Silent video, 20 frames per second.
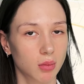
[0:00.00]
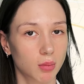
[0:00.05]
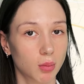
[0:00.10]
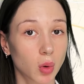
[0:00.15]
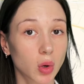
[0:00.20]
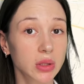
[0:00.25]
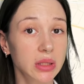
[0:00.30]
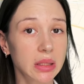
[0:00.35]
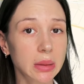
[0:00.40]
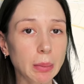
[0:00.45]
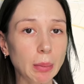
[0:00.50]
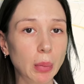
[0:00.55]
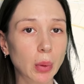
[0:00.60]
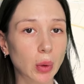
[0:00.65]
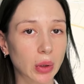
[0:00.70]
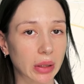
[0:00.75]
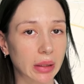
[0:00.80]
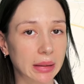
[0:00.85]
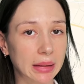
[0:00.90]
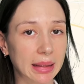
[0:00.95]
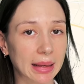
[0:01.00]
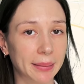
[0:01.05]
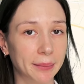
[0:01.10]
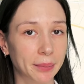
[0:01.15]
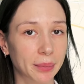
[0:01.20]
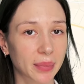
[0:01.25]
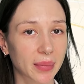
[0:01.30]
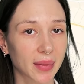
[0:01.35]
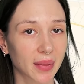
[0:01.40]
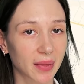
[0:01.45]
Most importantly,
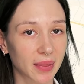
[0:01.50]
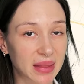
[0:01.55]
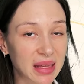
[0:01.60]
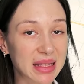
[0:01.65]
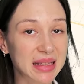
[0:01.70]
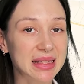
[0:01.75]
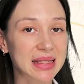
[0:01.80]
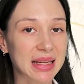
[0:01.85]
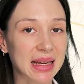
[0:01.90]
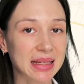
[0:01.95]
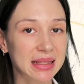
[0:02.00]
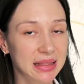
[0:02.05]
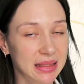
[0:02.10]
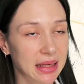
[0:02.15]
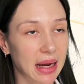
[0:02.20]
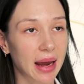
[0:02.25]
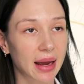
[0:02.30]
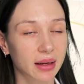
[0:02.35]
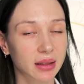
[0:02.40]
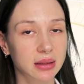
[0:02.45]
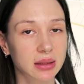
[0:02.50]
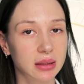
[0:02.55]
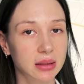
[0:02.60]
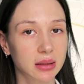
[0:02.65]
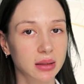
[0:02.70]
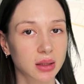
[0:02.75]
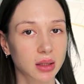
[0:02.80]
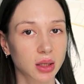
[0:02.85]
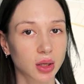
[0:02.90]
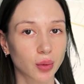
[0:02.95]
these attacks
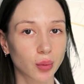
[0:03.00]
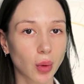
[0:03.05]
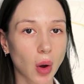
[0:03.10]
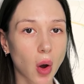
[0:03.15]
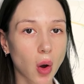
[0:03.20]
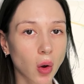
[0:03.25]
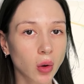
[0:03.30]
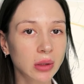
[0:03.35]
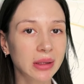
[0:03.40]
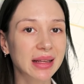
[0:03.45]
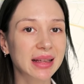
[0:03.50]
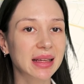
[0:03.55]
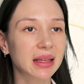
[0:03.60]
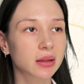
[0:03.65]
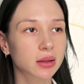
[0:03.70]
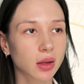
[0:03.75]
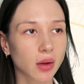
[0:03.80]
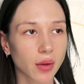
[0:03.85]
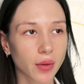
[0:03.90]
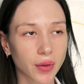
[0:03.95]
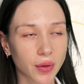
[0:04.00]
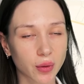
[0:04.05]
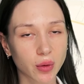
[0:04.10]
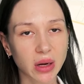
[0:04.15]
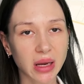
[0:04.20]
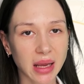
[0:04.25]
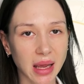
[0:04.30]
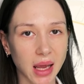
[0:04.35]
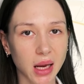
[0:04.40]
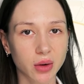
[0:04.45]
were only in
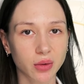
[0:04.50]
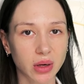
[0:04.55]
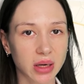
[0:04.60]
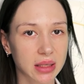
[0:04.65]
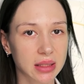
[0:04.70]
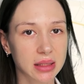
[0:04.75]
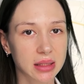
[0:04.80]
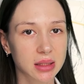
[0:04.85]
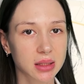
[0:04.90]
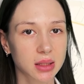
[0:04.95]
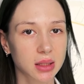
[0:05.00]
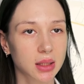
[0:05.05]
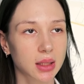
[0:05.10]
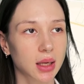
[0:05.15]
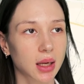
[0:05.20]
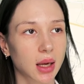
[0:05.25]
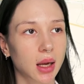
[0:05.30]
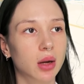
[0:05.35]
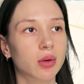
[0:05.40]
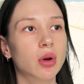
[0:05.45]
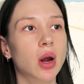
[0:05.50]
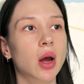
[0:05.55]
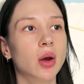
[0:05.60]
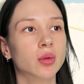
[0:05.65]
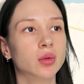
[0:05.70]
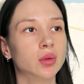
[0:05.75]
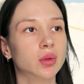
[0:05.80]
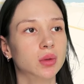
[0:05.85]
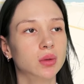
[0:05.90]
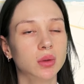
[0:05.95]
three areas
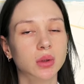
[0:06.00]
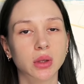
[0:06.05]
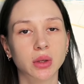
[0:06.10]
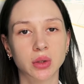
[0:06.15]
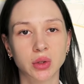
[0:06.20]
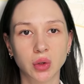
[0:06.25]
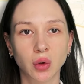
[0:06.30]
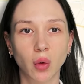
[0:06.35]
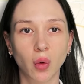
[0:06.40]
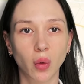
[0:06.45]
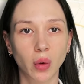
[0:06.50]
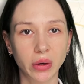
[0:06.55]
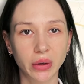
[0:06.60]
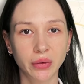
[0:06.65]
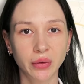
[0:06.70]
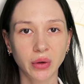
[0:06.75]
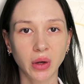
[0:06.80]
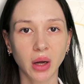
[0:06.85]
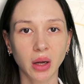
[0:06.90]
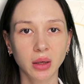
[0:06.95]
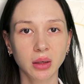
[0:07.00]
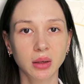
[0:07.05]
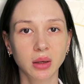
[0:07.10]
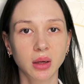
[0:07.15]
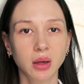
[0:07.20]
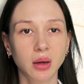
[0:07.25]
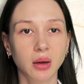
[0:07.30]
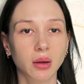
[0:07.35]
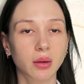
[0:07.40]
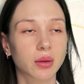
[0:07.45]
around Krasnohorivka,
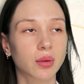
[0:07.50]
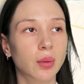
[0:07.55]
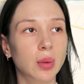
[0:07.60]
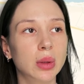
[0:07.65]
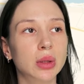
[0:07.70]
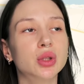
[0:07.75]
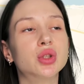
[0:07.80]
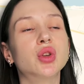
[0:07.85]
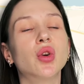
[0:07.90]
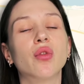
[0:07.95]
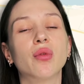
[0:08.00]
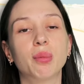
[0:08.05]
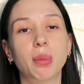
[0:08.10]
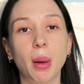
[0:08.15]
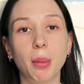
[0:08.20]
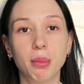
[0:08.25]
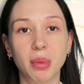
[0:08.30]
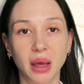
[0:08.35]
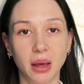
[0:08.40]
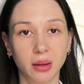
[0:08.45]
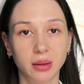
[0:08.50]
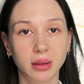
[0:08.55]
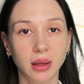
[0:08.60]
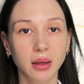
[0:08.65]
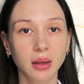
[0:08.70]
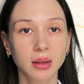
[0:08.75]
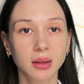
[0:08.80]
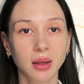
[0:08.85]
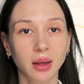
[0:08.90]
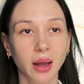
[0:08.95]
the village of
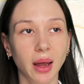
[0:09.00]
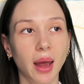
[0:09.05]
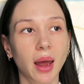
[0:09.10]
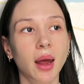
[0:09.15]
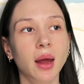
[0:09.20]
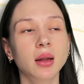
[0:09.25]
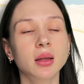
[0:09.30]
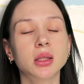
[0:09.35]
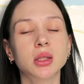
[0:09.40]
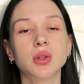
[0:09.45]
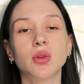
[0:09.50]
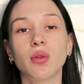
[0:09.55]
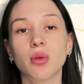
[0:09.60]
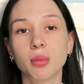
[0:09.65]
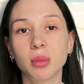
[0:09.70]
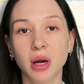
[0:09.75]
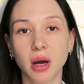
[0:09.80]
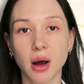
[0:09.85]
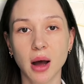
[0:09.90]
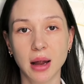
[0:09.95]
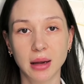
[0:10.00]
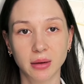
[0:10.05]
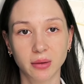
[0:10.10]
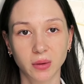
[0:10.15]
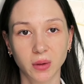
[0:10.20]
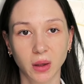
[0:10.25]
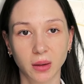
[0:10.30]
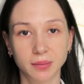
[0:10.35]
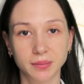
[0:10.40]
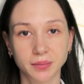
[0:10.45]
Pobeda, and
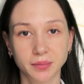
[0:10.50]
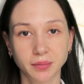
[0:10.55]
Novomikhailivka.